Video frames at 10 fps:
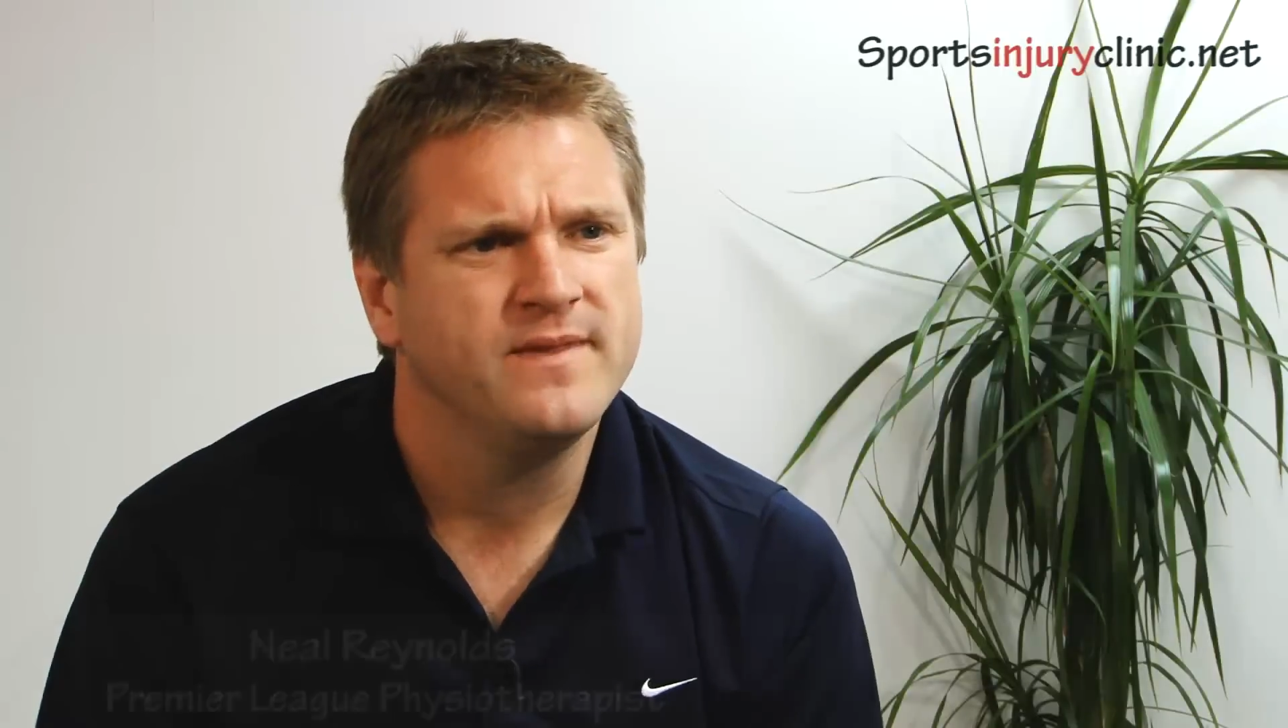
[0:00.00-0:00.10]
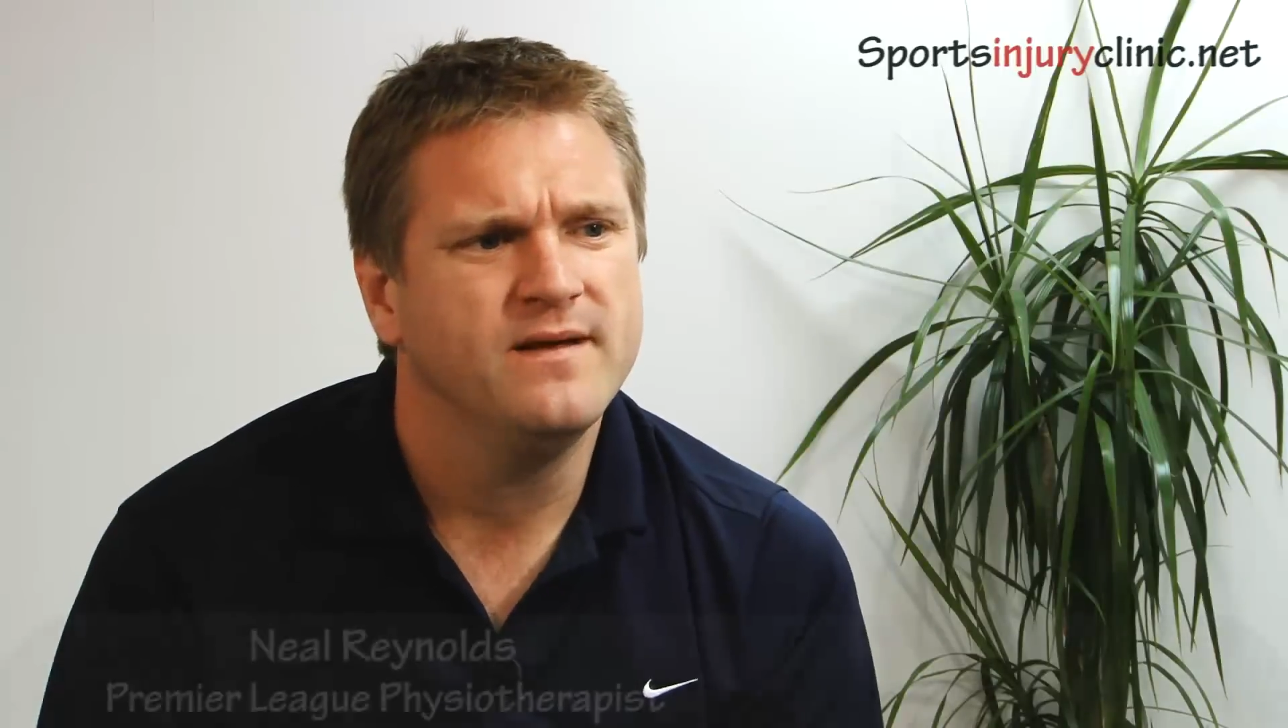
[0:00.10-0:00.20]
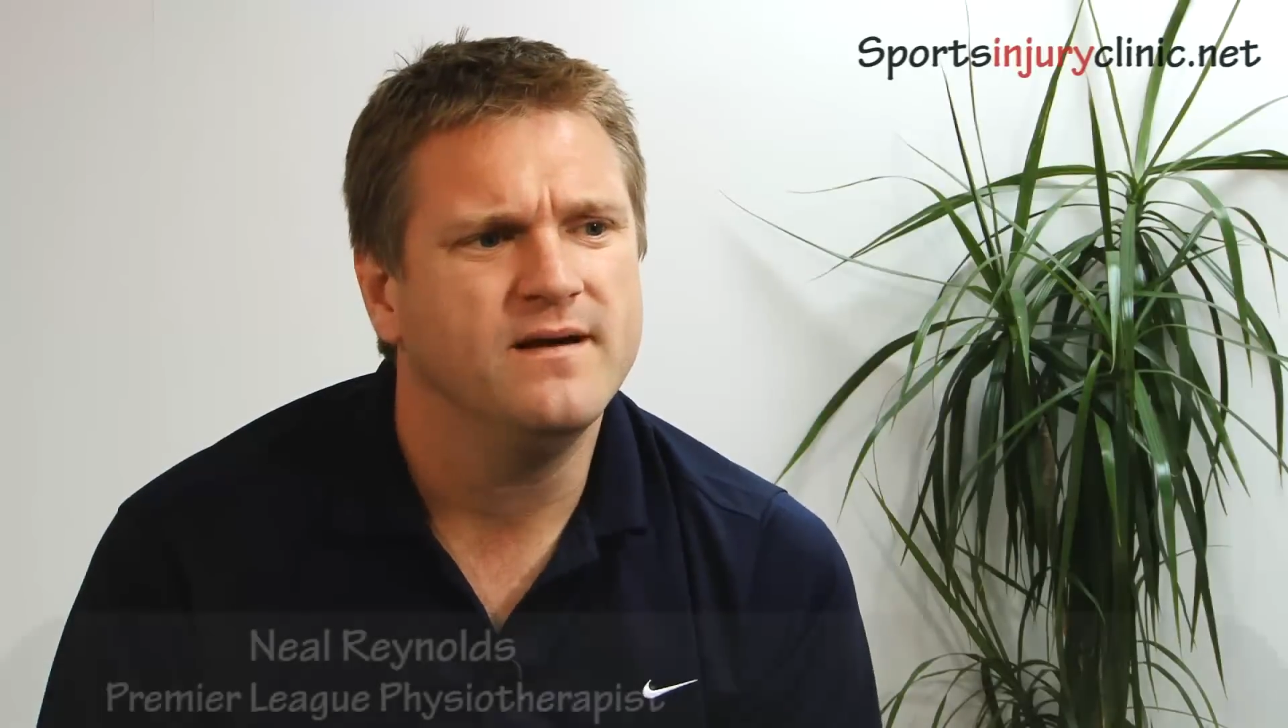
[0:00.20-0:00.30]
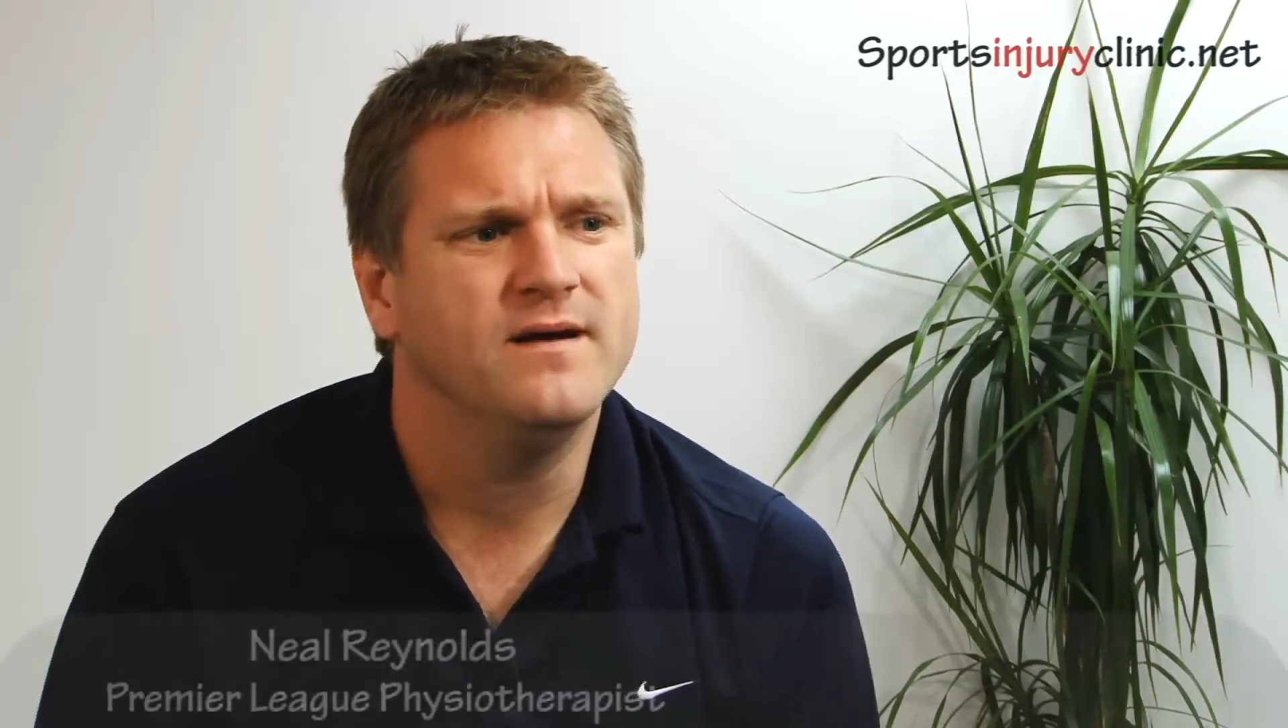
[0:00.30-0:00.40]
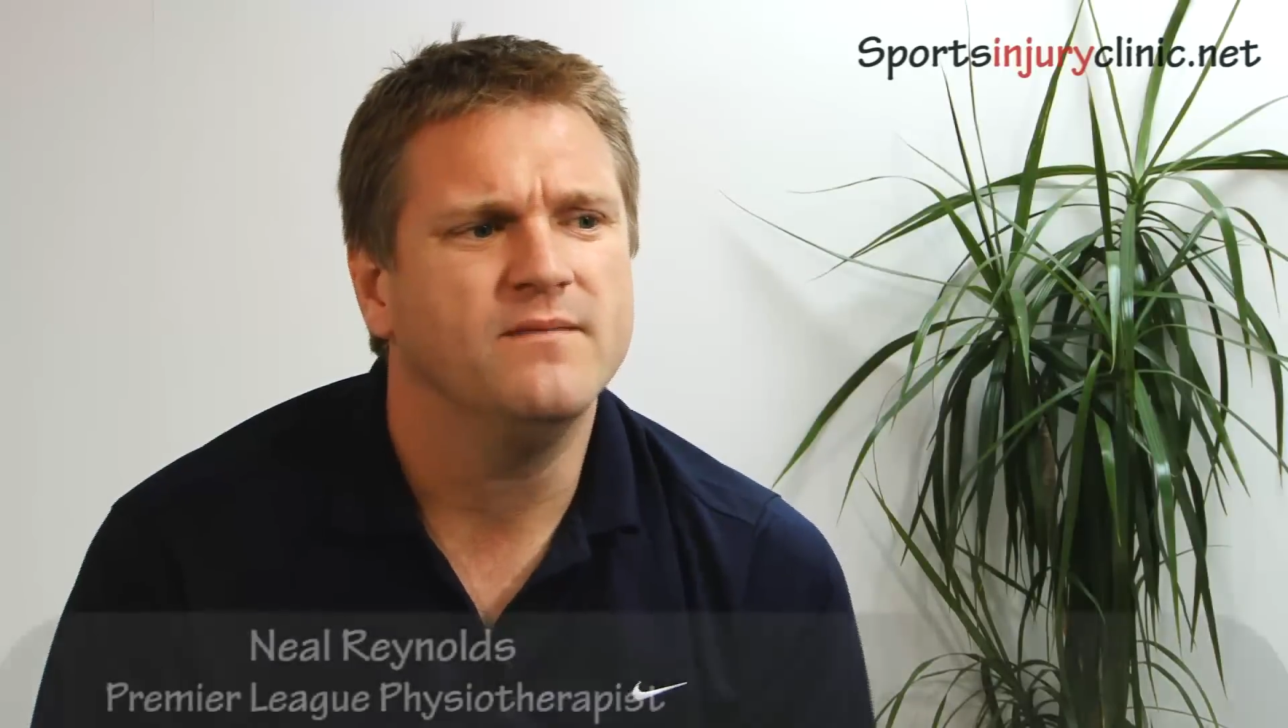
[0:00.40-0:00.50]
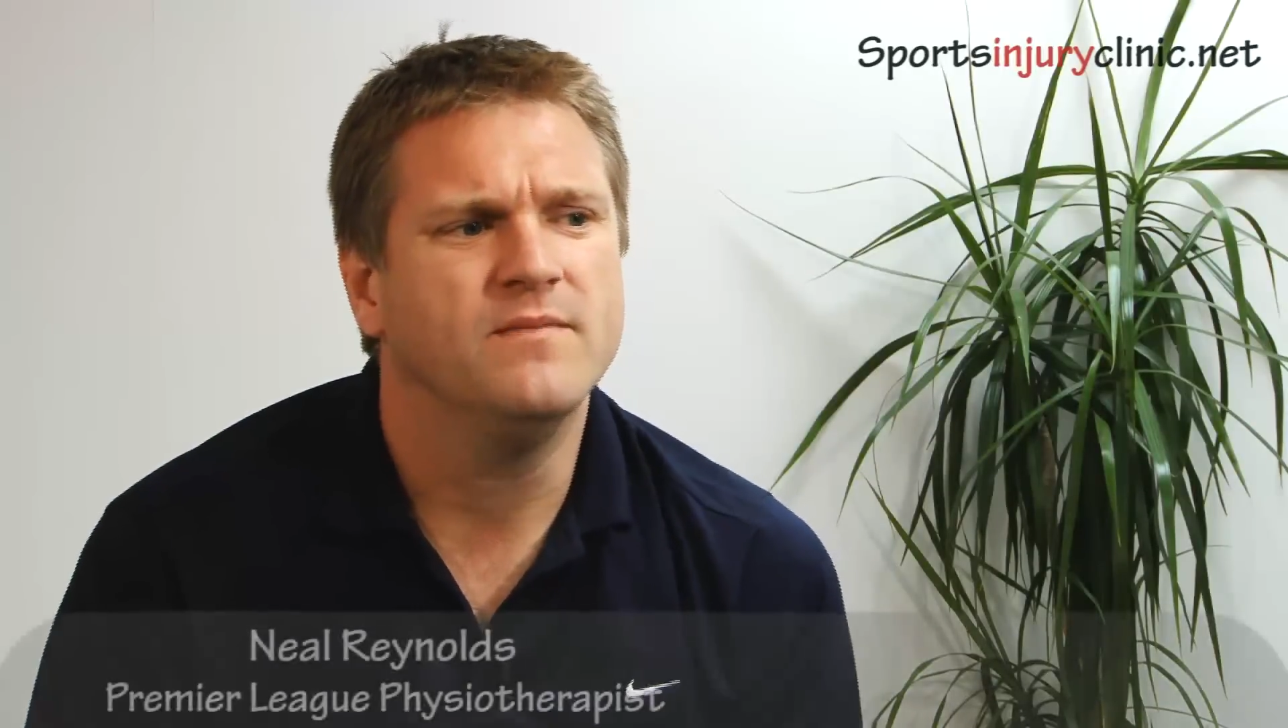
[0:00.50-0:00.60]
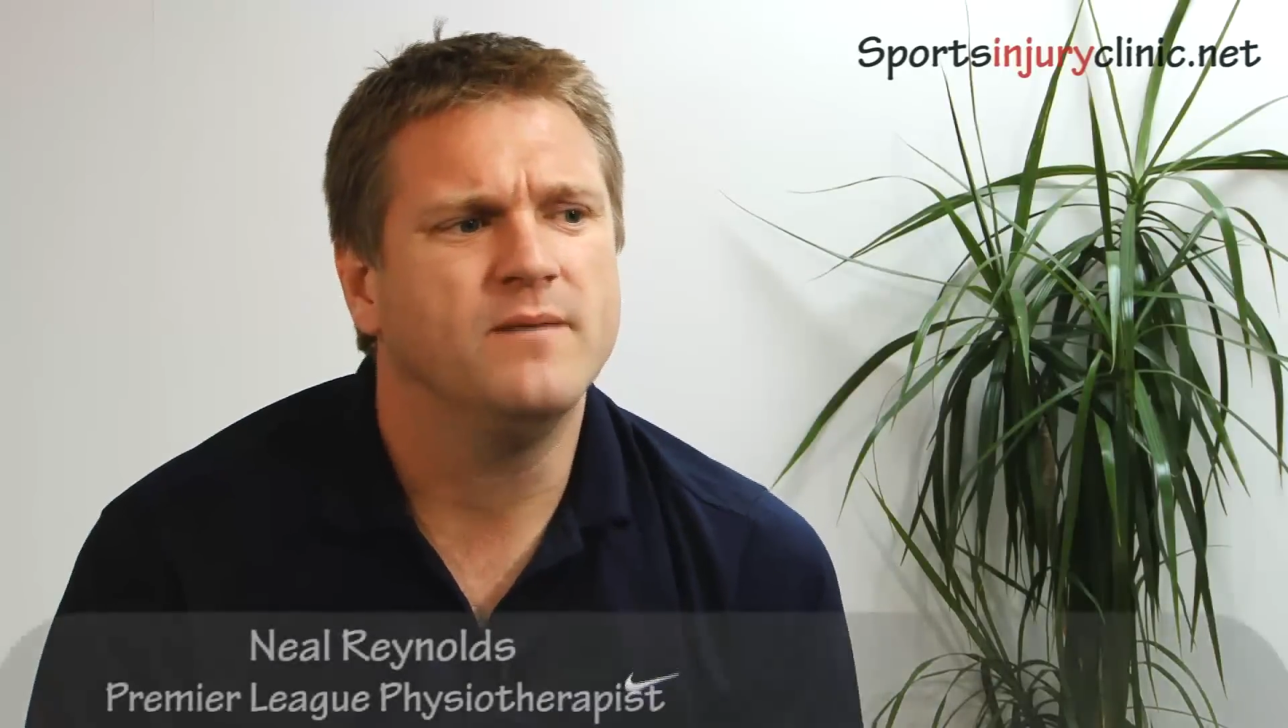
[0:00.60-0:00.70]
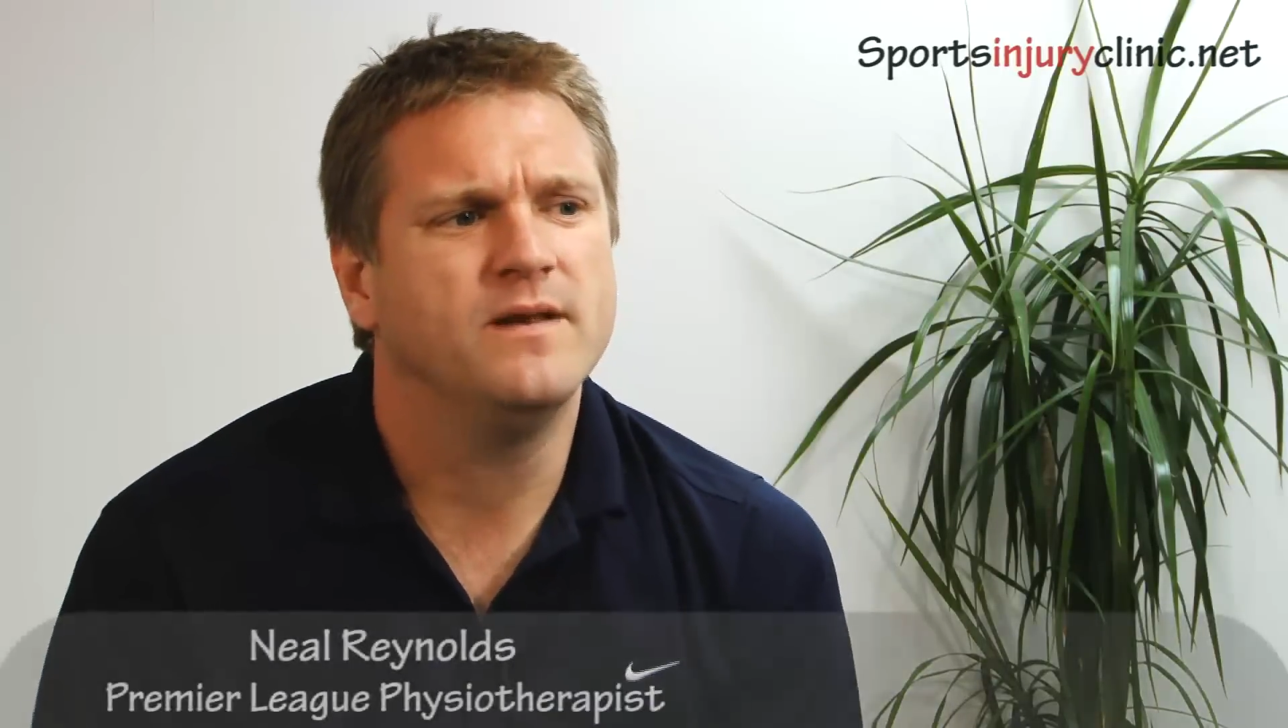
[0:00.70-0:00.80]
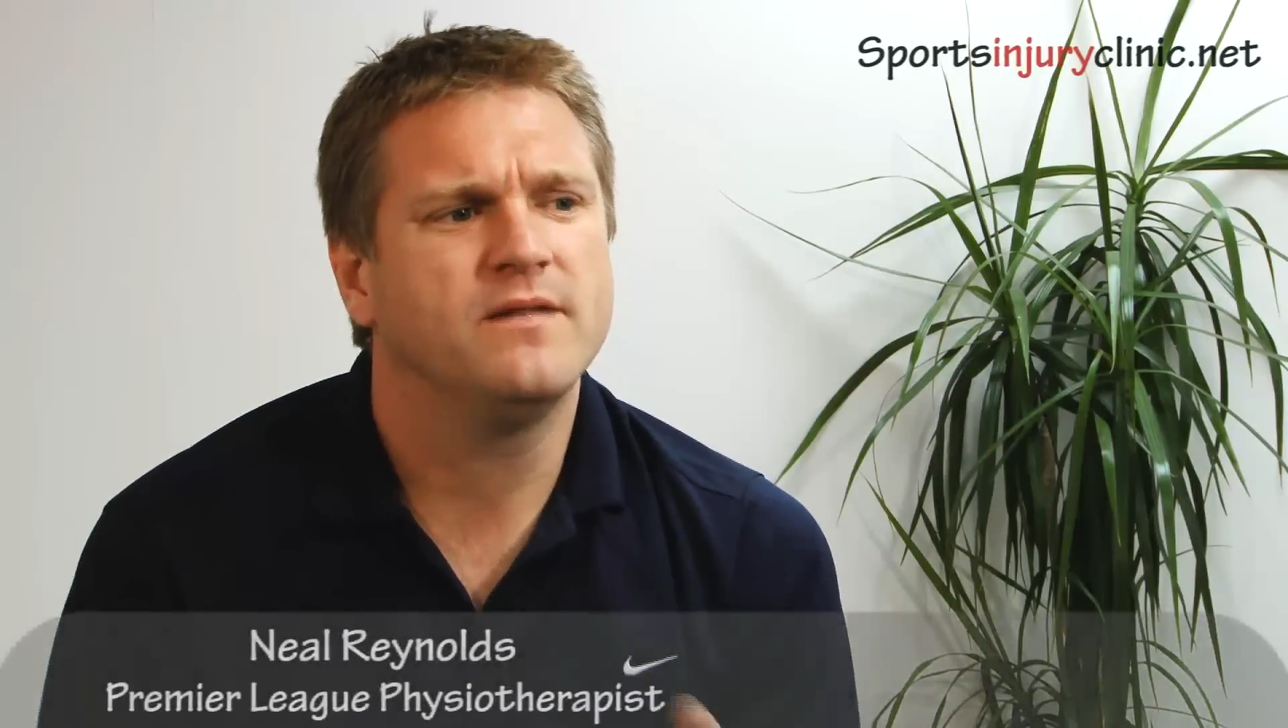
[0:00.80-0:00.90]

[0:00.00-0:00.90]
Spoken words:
I mean,